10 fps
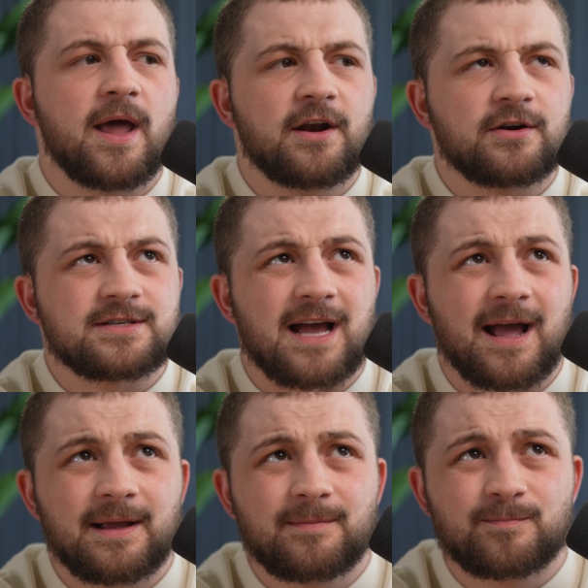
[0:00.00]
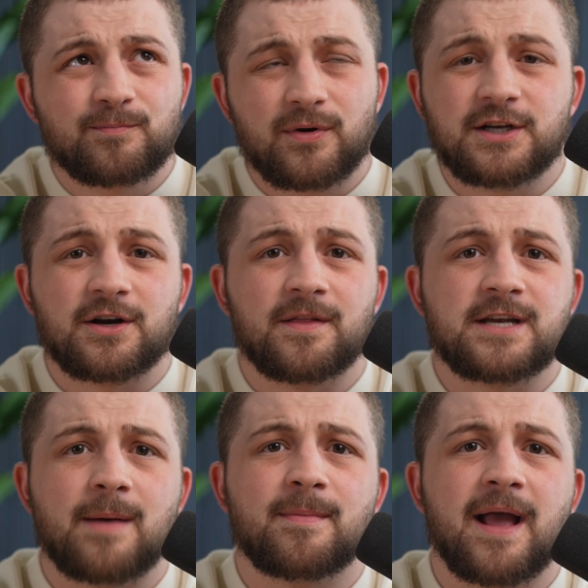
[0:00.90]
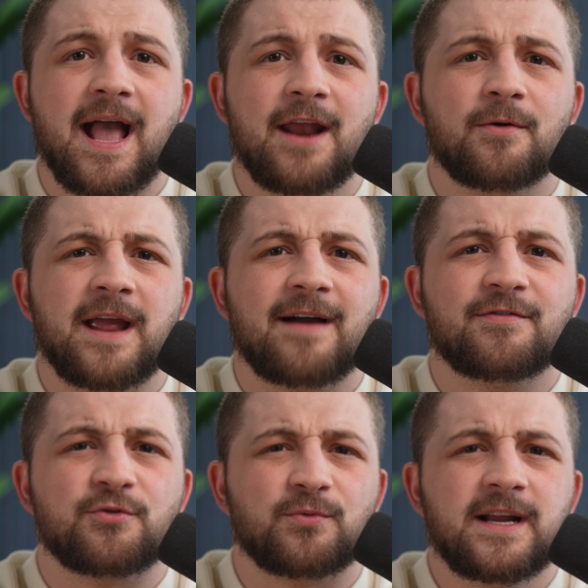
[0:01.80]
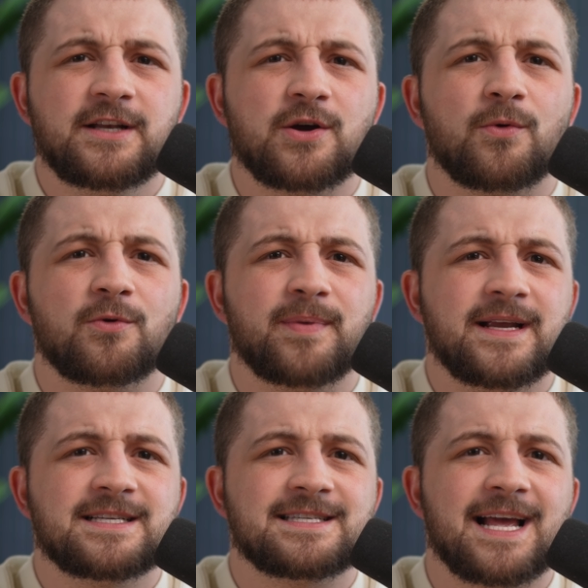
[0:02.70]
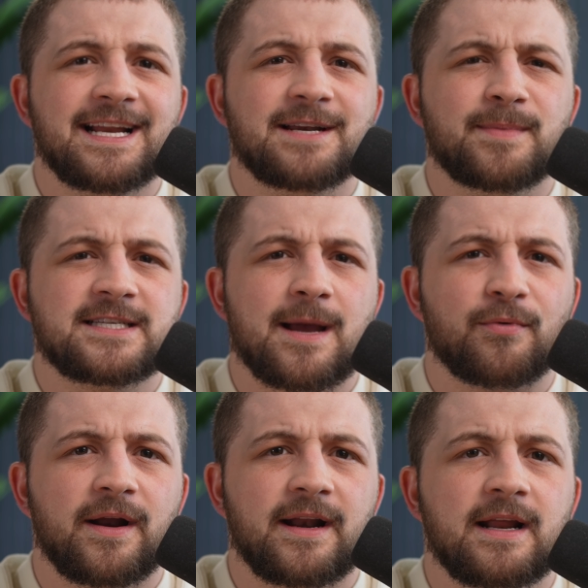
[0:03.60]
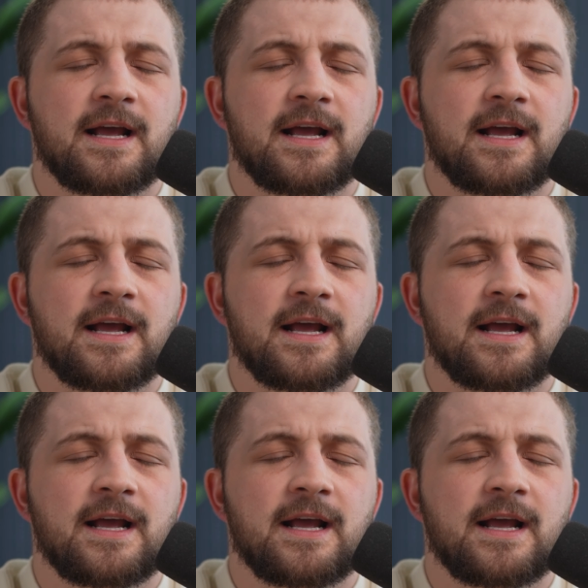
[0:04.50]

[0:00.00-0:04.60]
editors, I'm pretty sure on the top of my head, only have 3 total pieces that need to be separated.